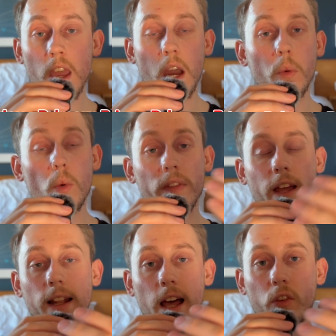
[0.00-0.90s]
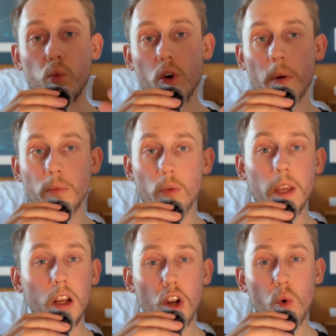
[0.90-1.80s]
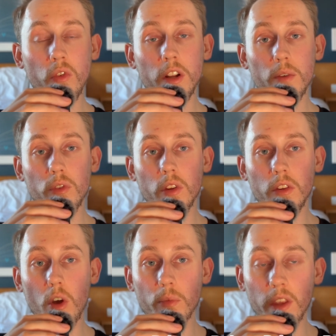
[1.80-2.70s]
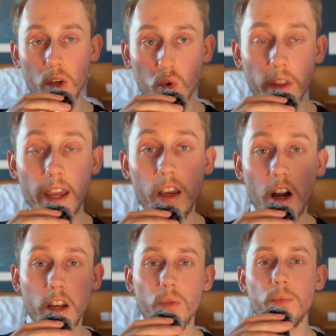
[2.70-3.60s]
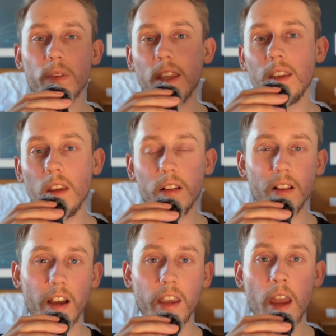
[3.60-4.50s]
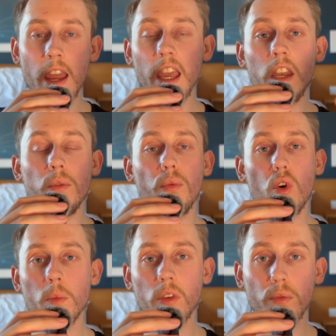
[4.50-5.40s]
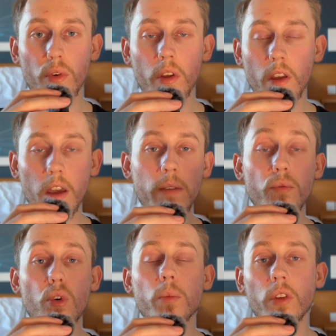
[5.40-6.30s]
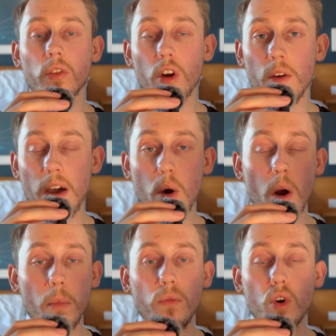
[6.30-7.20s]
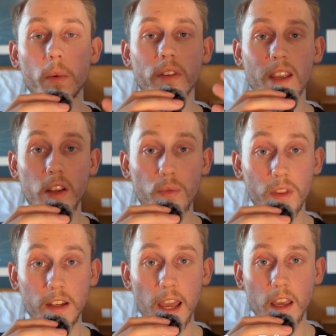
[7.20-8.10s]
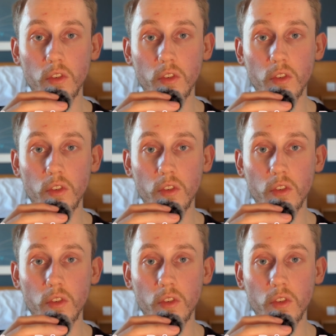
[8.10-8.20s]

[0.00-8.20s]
And we want that last warm up to be close enough to the top single that it kind of like informs us of how our performance is for the day.